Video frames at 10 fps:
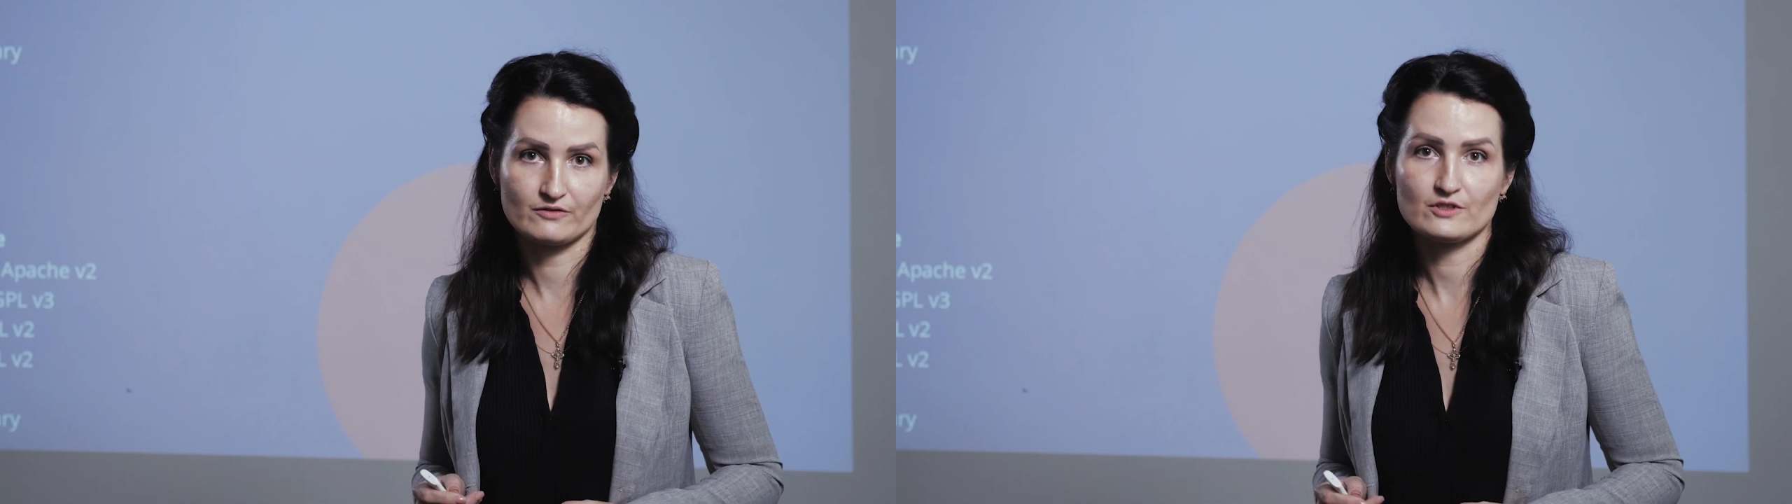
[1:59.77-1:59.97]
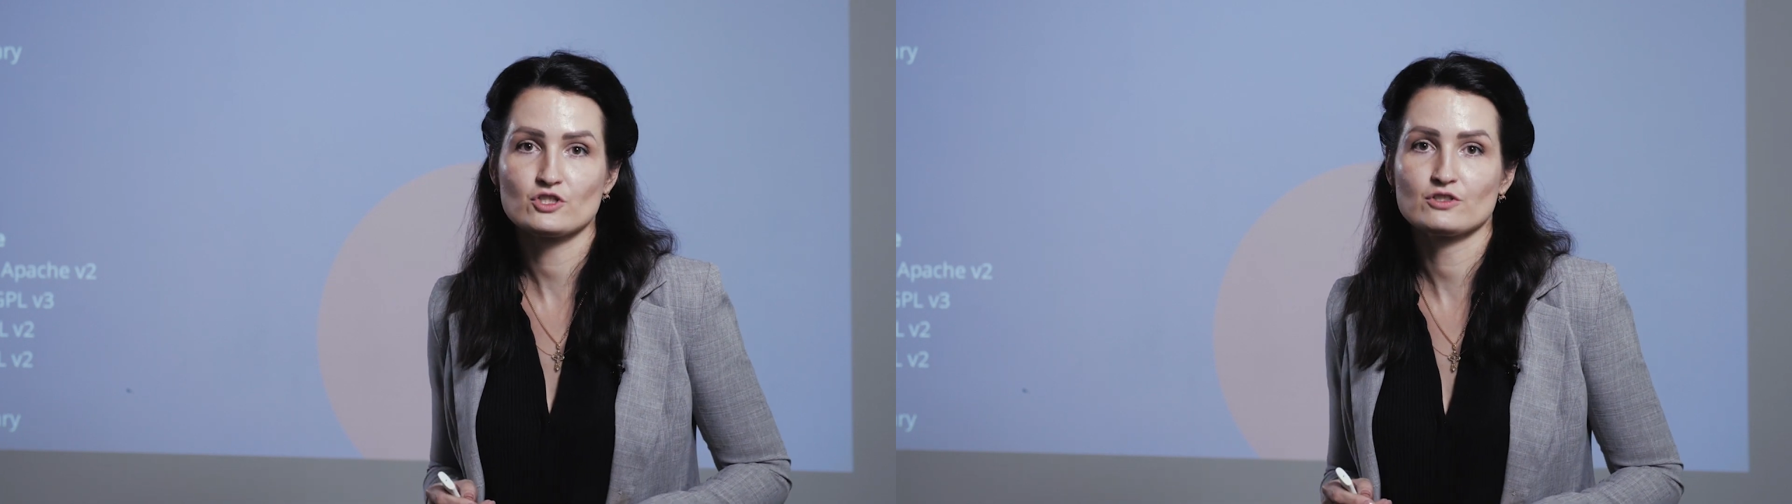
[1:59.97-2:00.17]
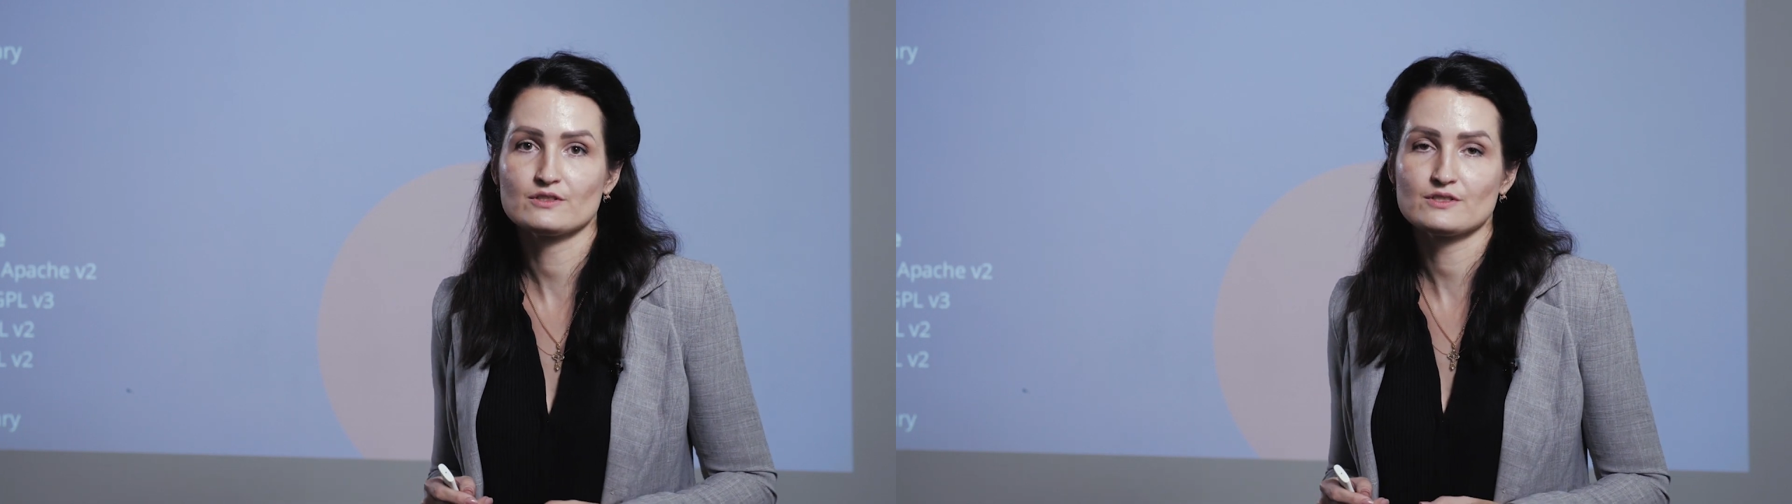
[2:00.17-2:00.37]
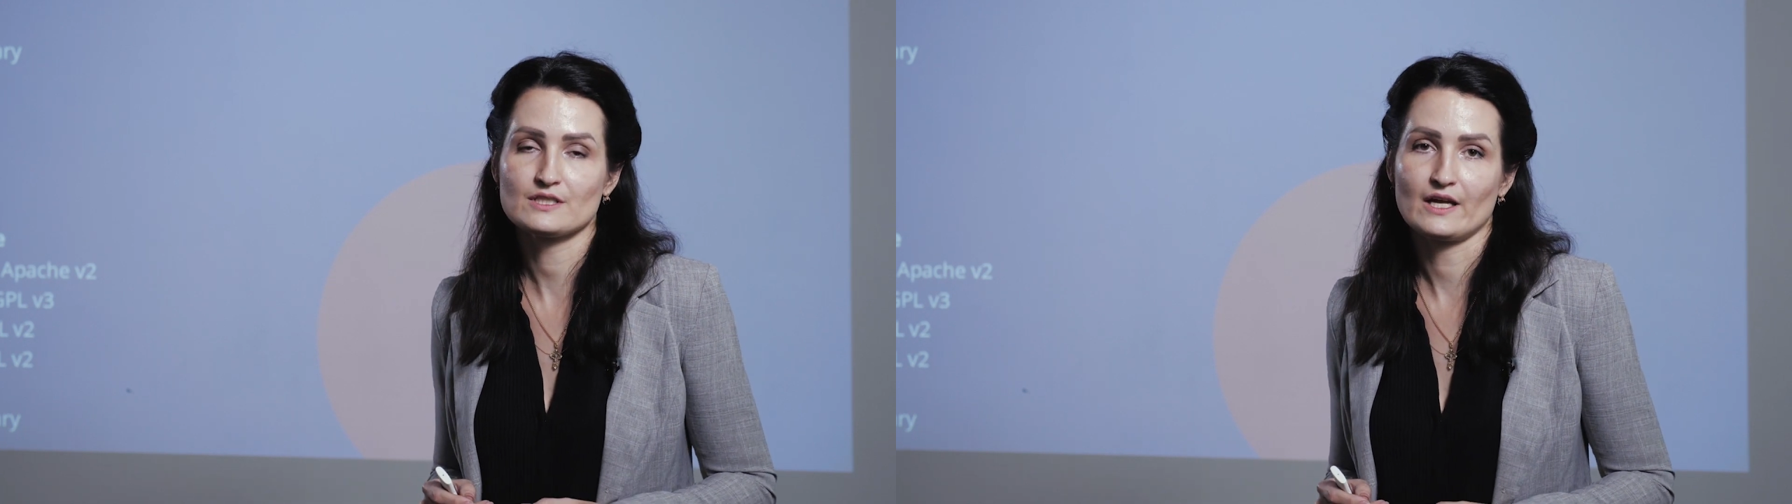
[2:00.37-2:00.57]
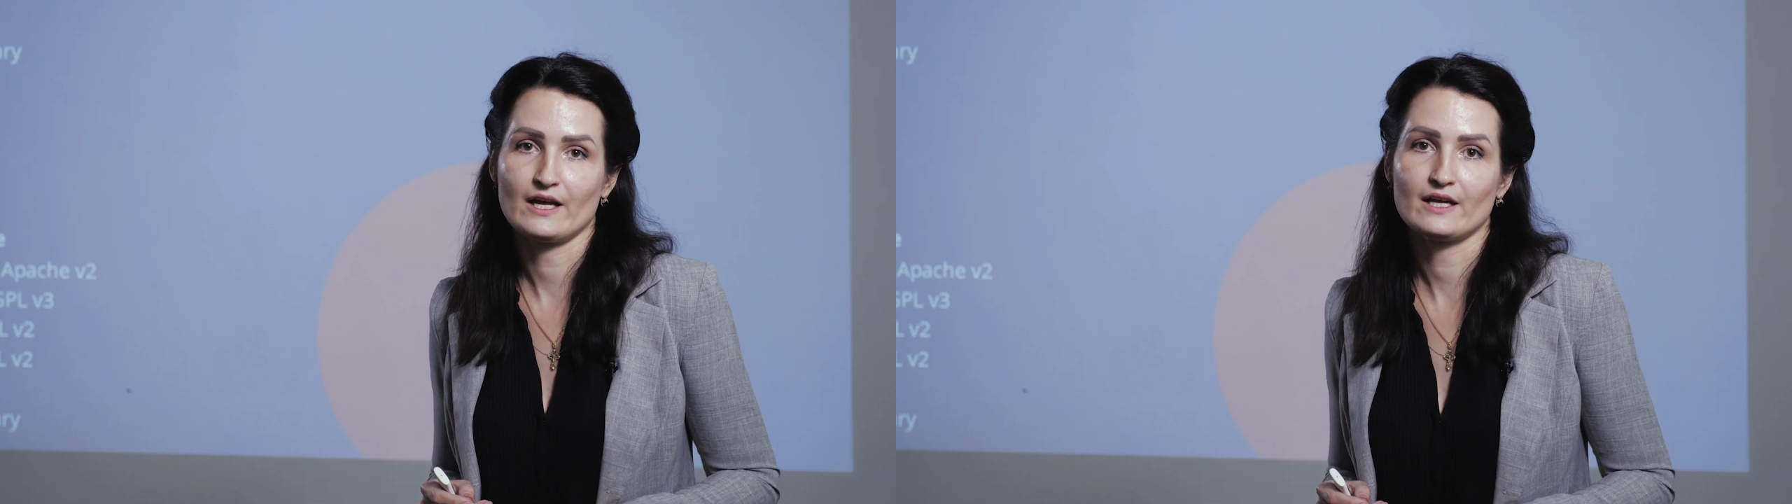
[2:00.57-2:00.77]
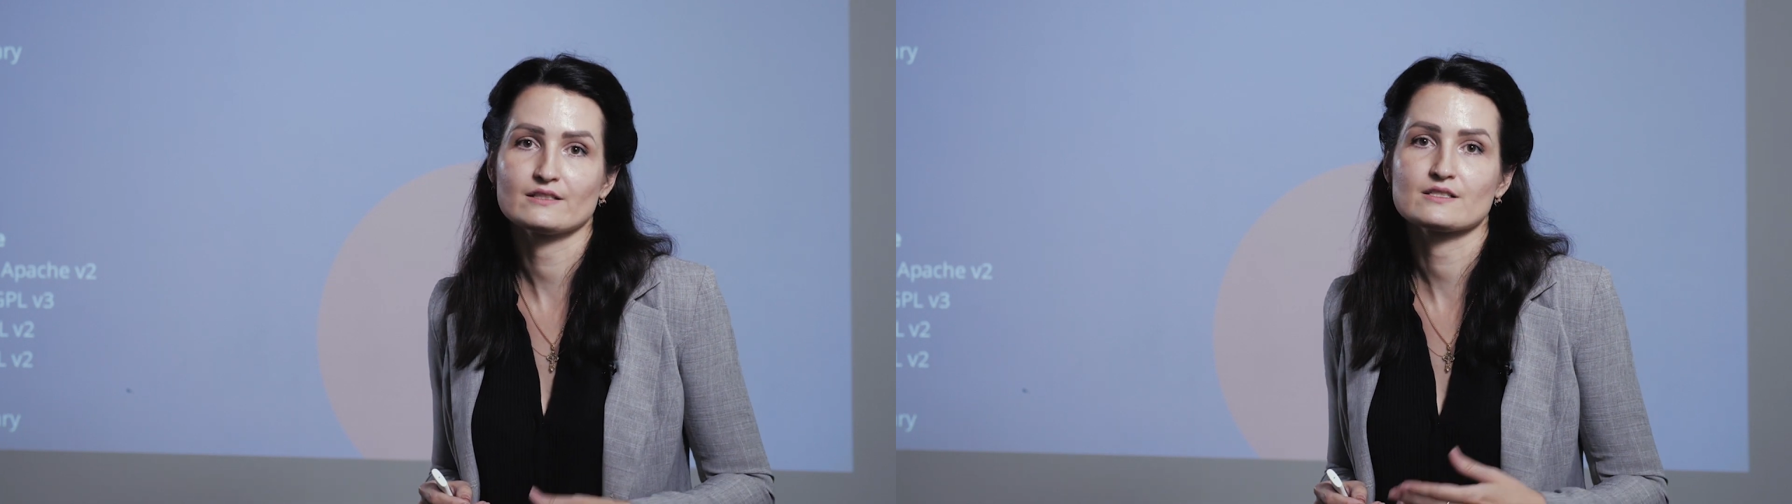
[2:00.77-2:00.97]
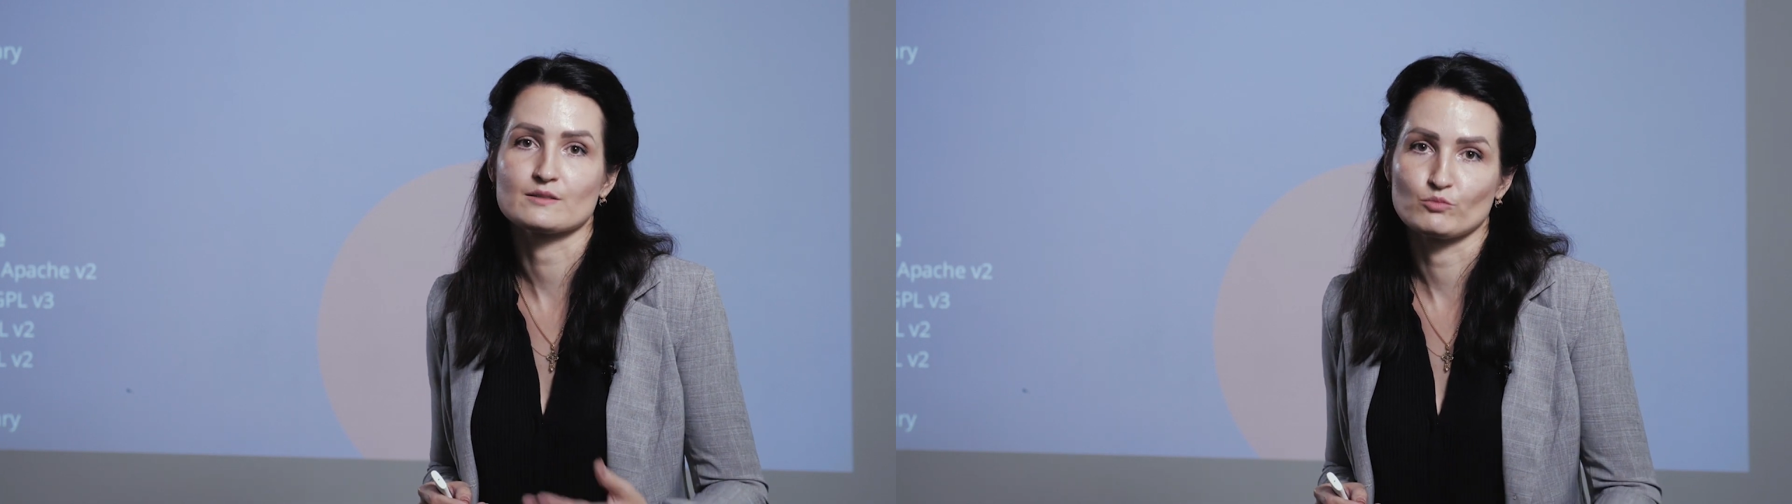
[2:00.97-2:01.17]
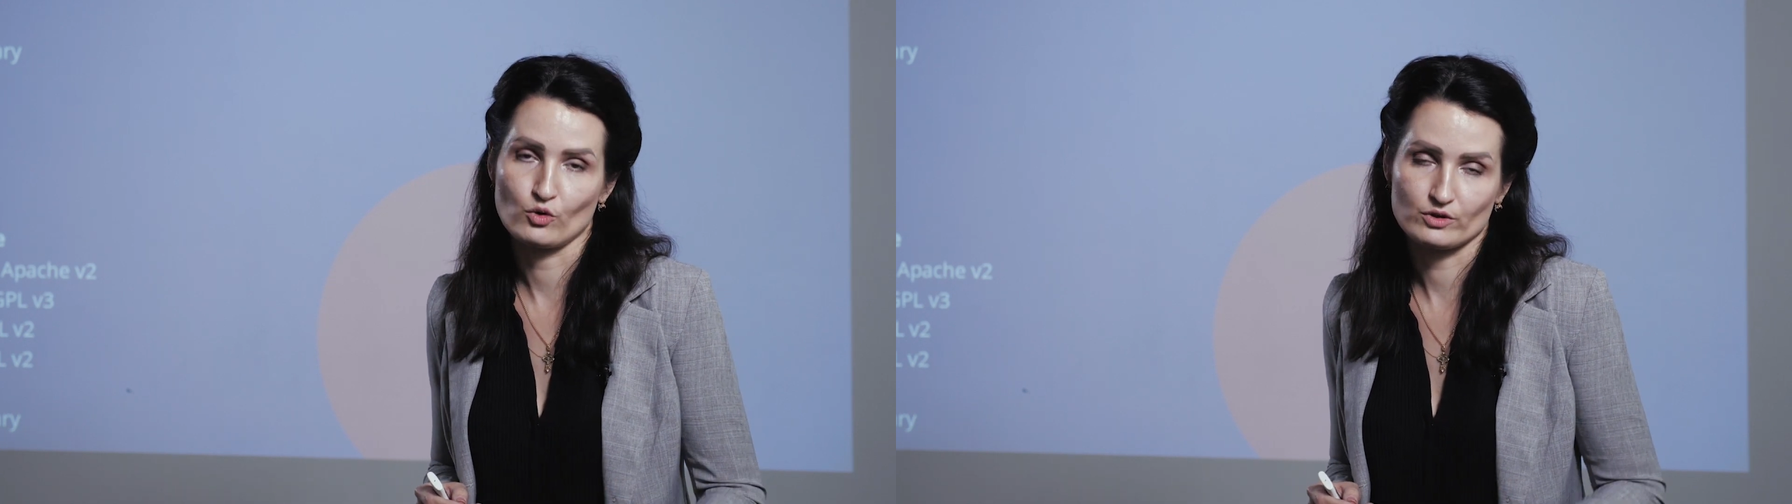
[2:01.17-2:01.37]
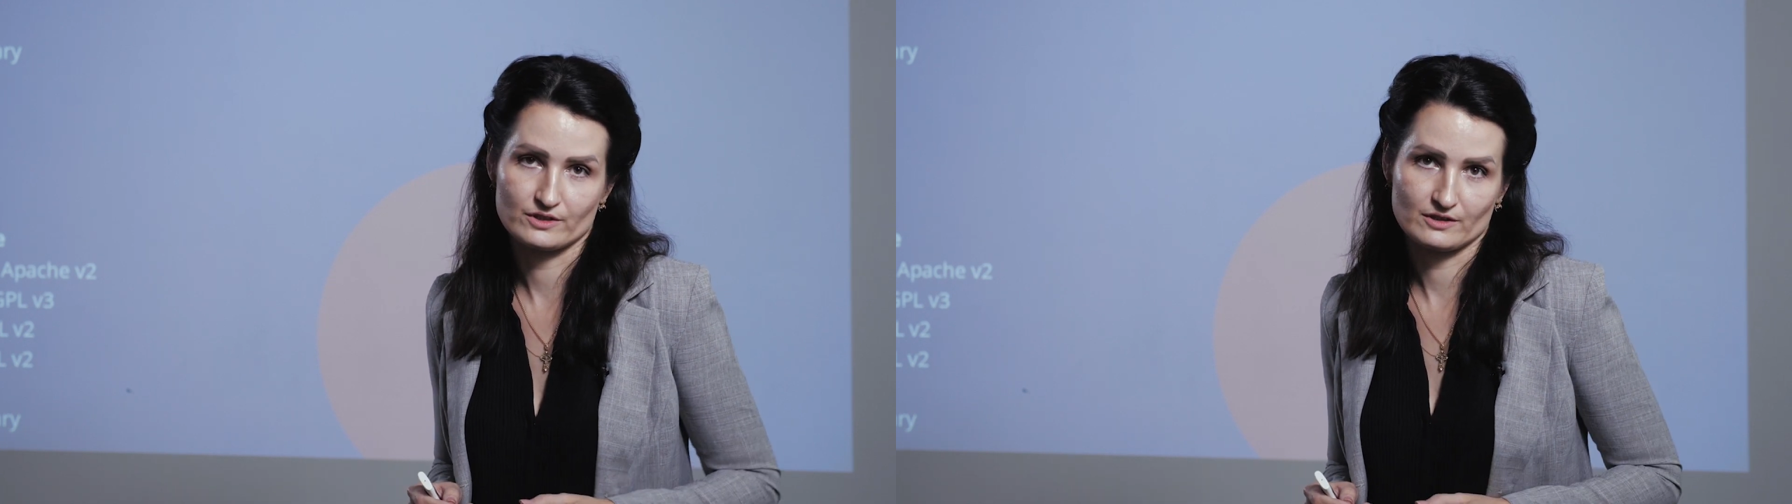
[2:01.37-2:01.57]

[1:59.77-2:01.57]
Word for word: features and support